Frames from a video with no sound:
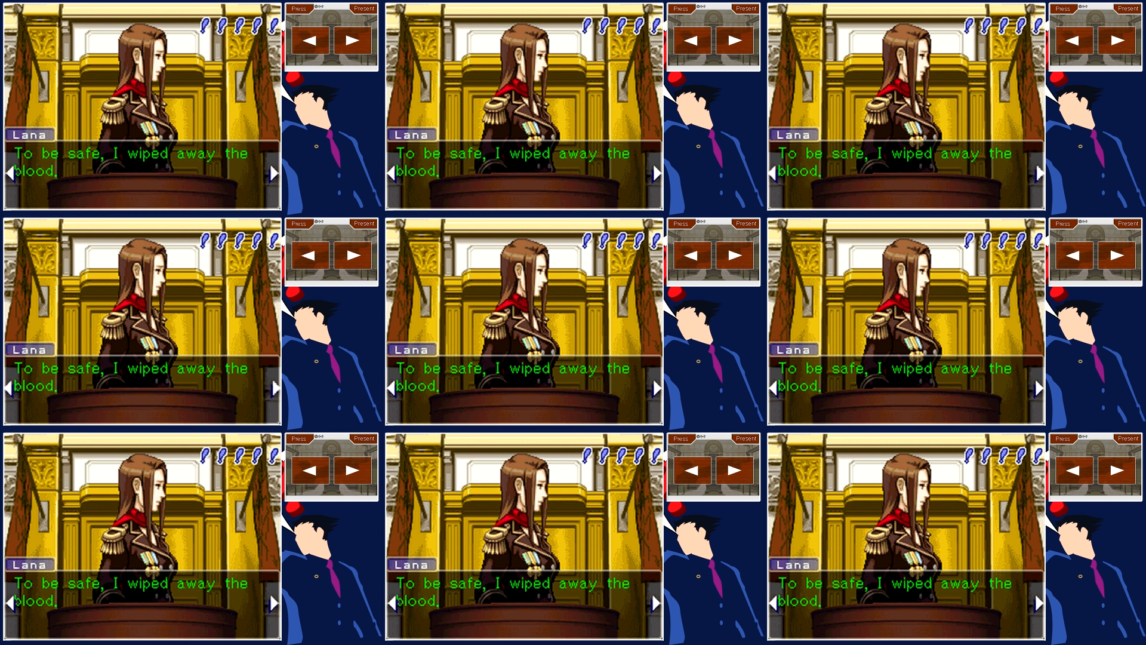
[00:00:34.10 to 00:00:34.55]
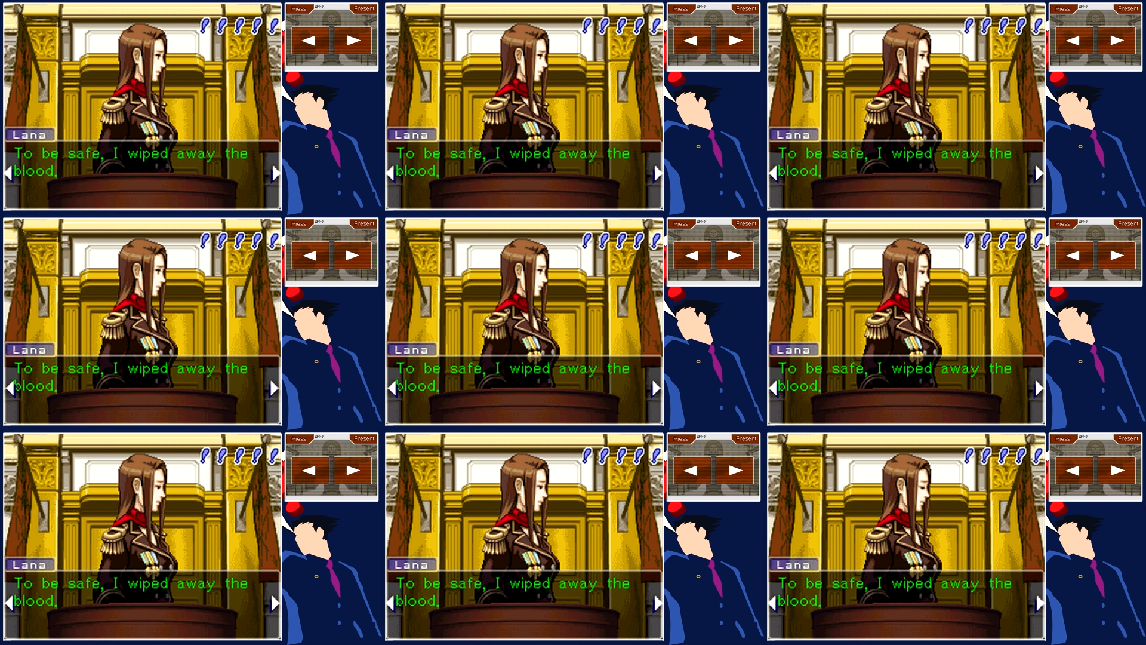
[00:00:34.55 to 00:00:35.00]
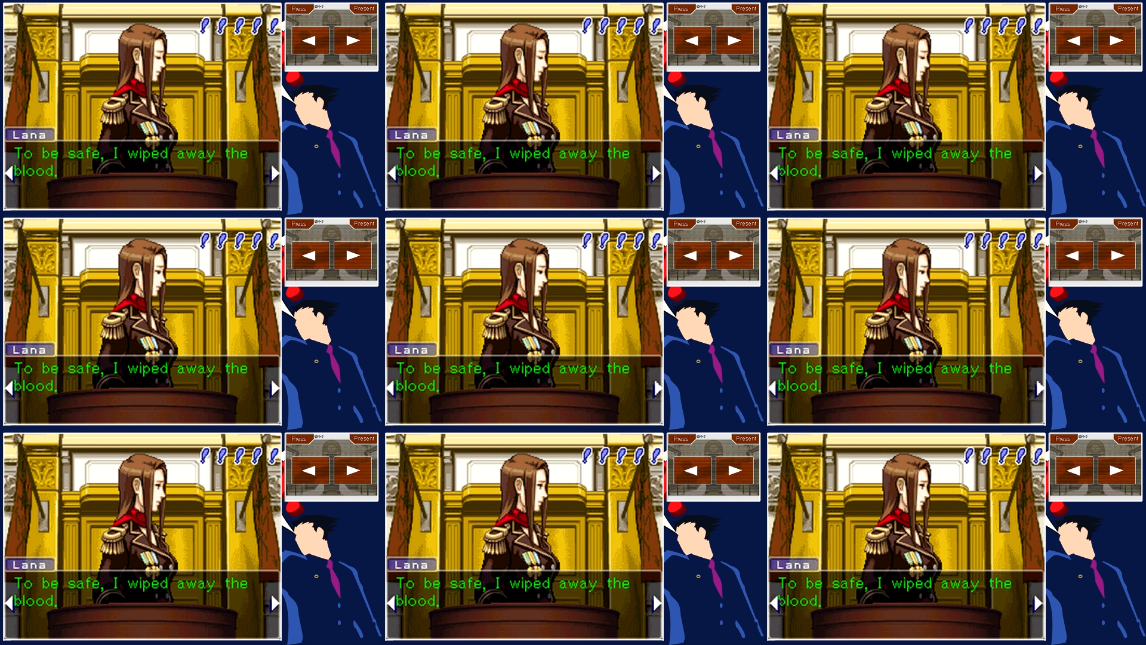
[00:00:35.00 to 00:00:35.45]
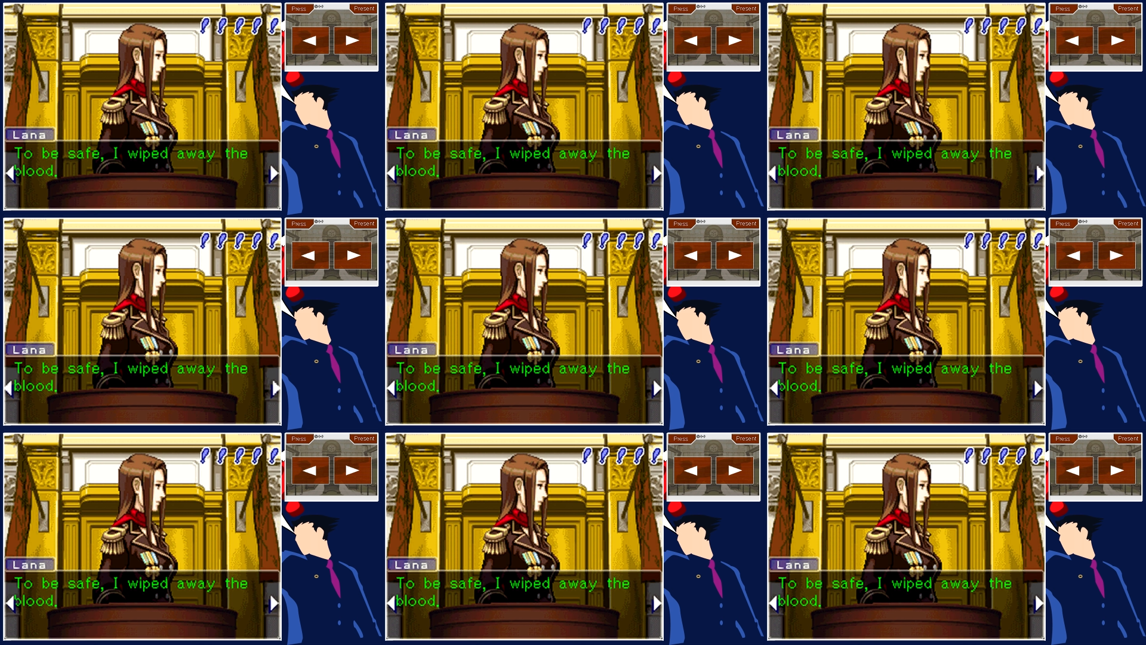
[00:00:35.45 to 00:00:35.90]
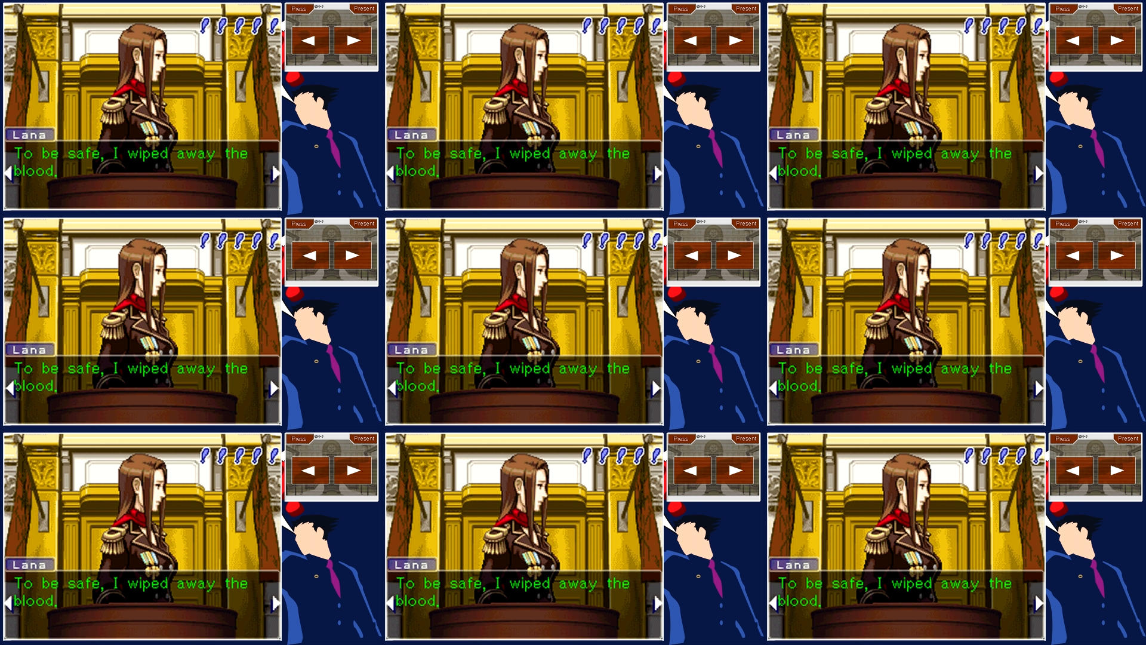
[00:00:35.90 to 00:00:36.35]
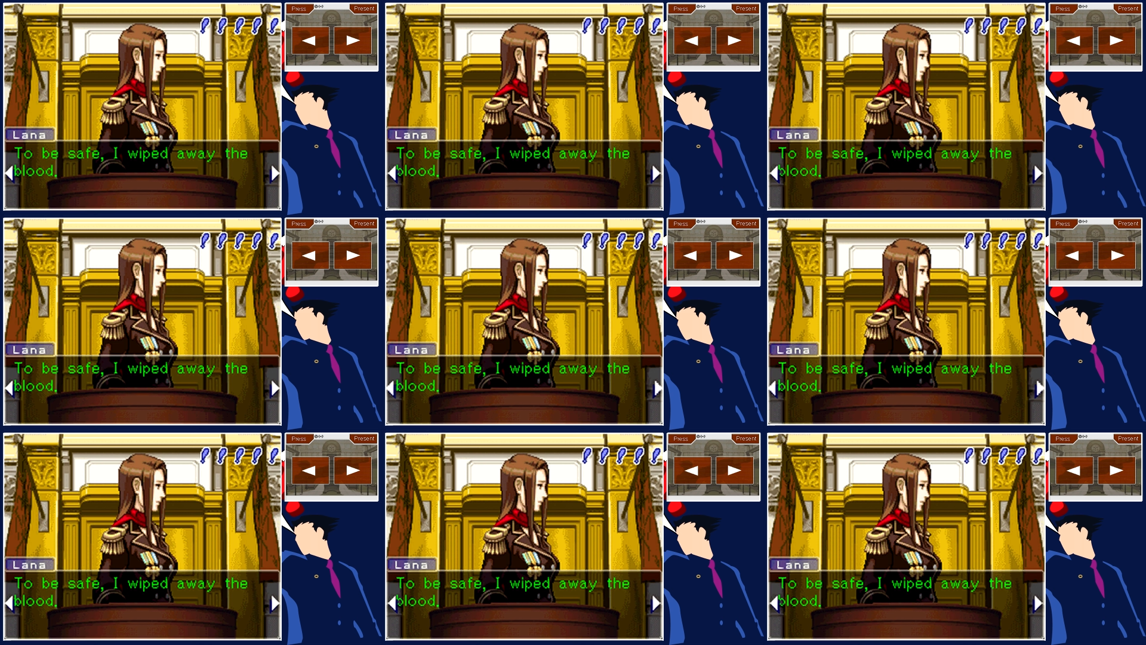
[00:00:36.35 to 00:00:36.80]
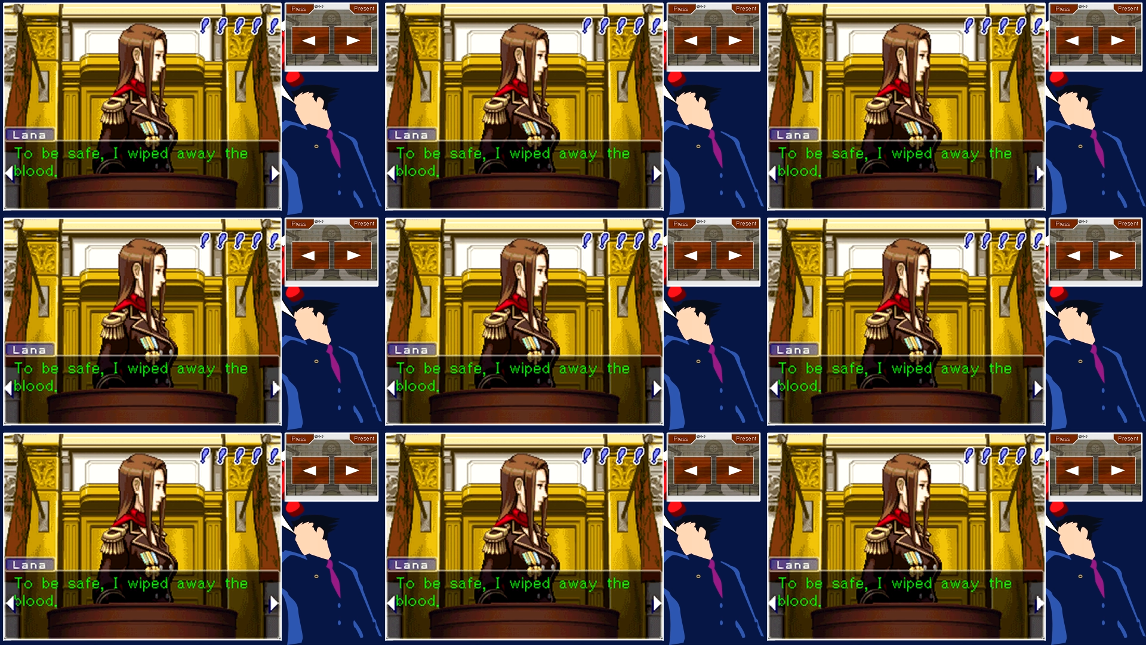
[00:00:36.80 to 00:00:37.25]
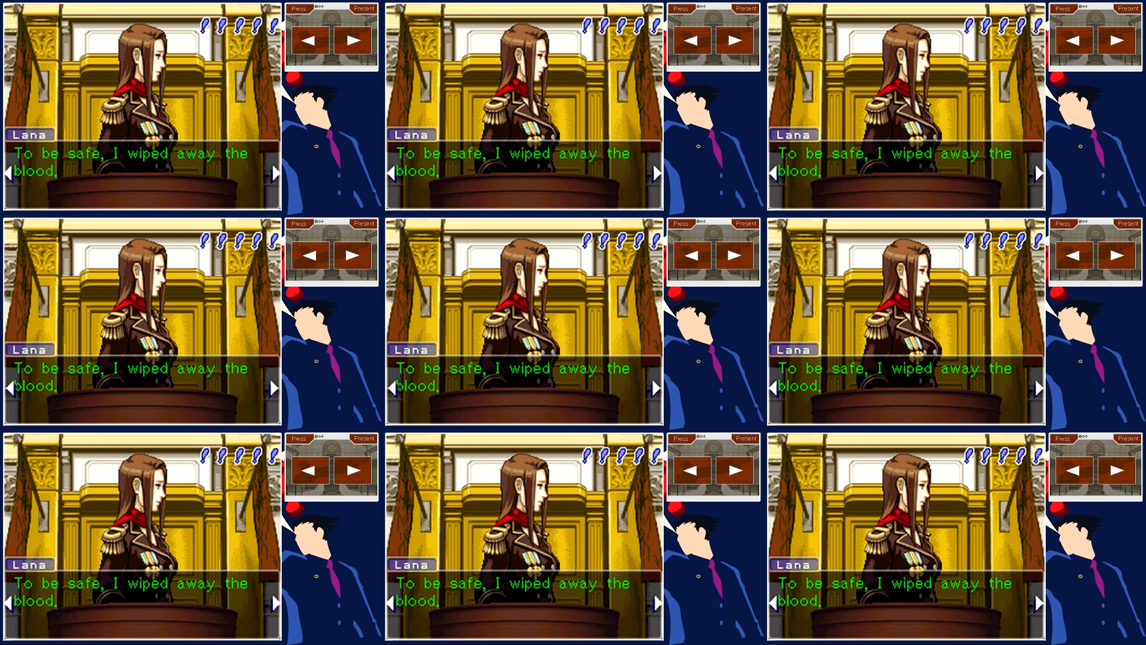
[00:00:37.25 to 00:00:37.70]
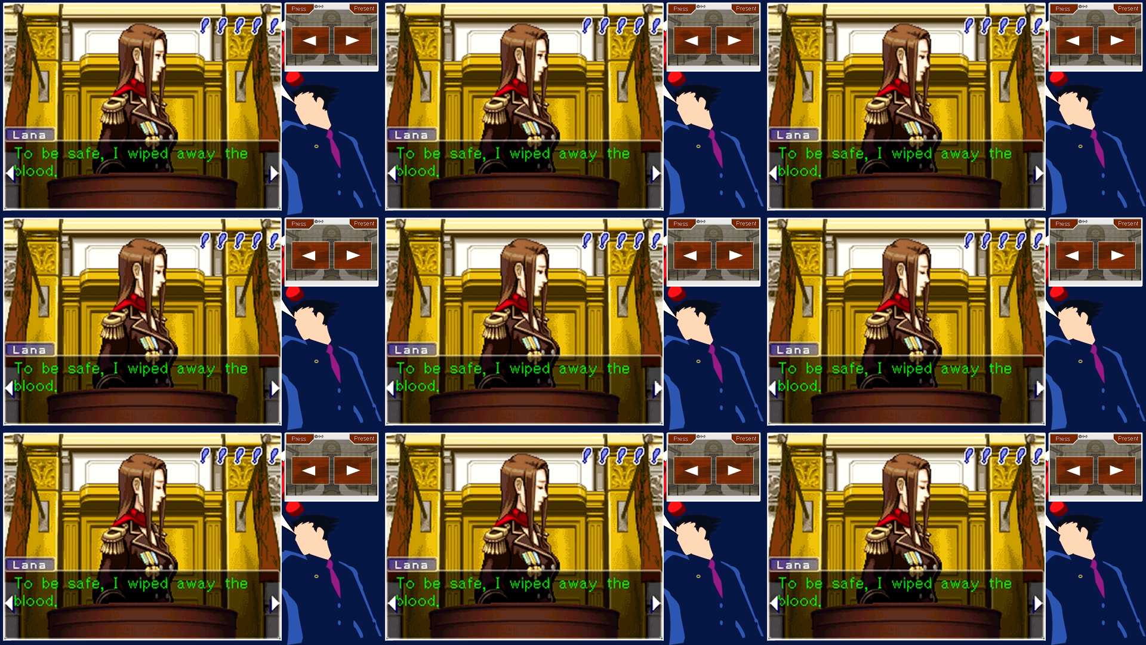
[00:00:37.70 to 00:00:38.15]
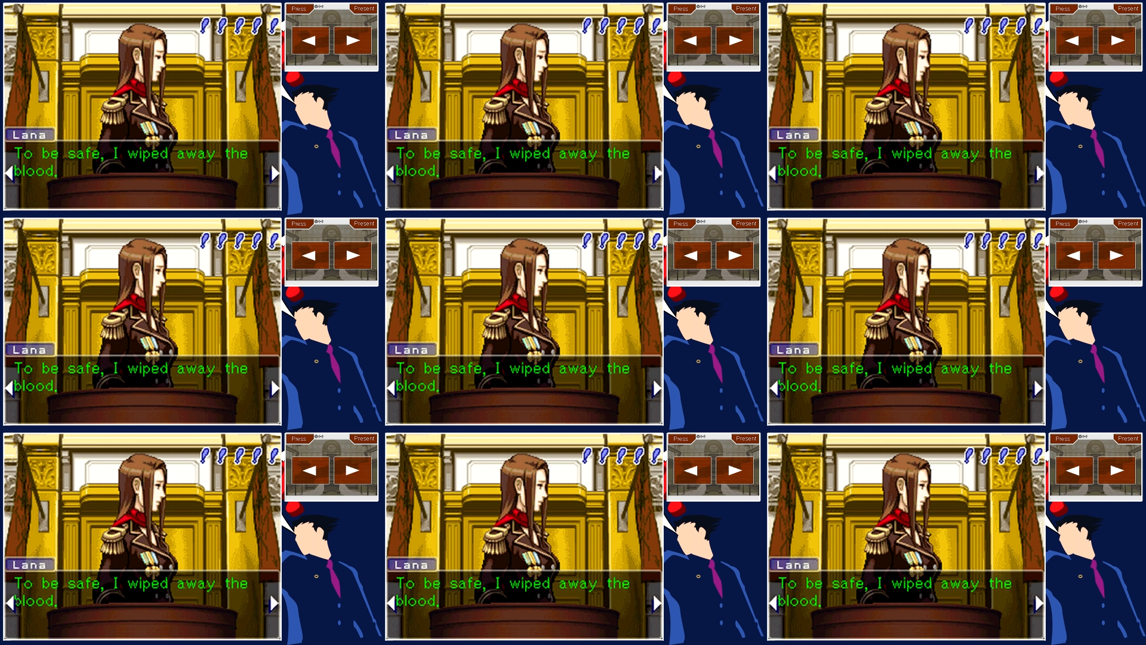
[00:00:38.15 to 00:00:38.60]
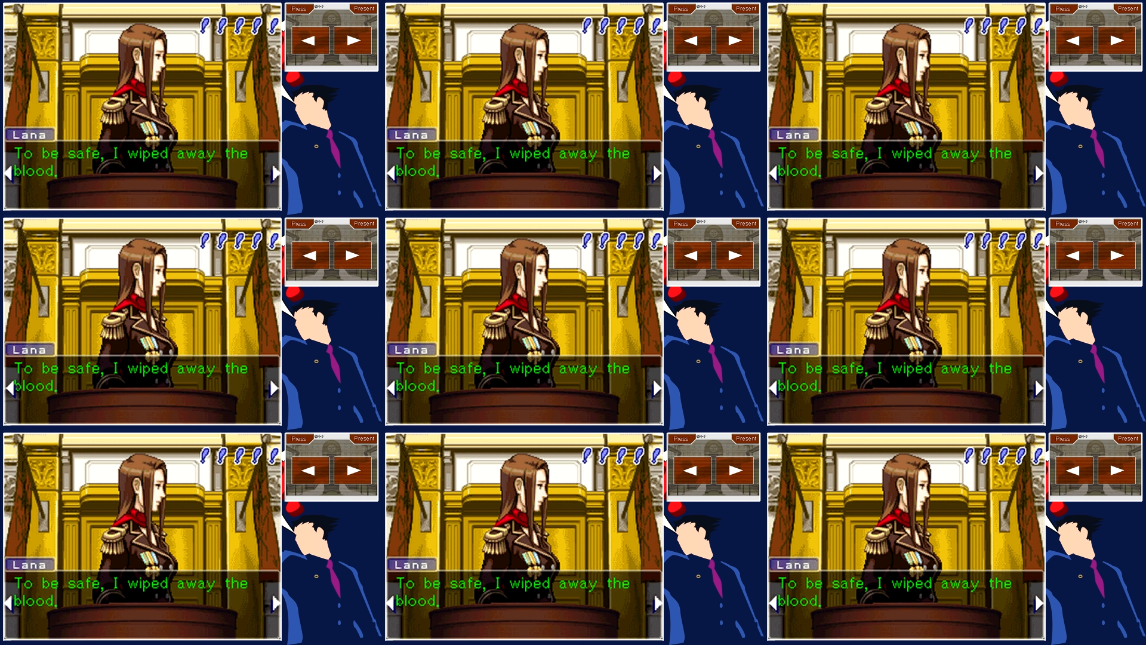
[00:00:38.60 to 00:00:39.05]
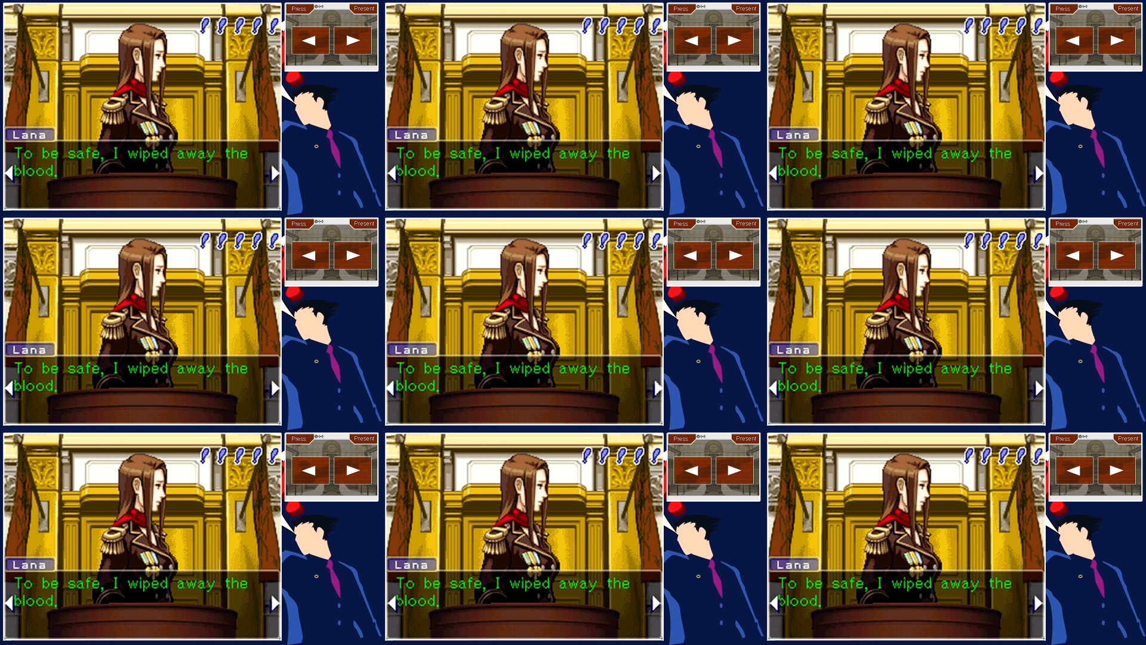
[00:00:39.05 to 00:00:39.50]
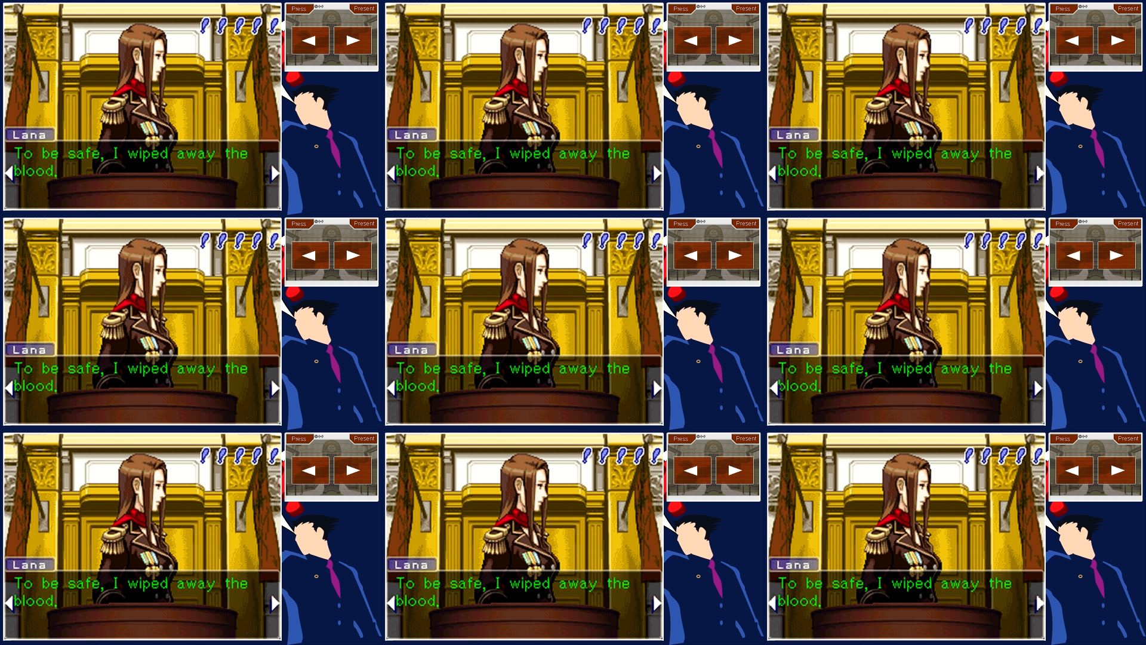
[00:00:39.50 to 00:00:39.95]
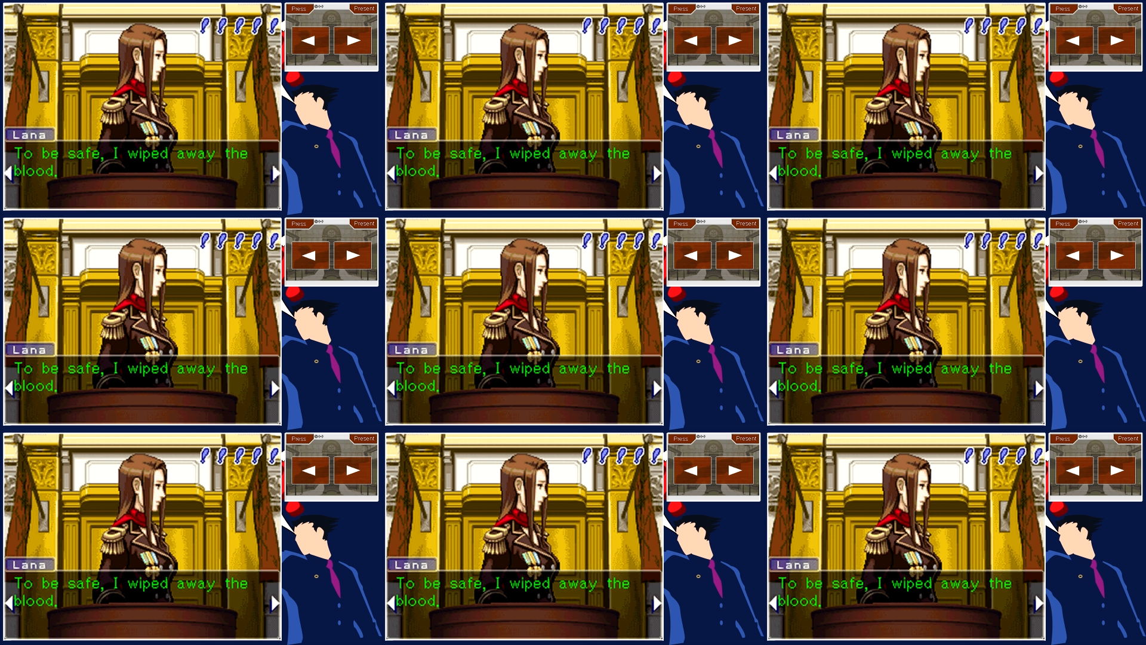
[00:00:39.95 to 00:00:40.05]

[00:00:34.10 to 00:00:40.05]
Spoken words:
No face is visible, so there are no lips to read.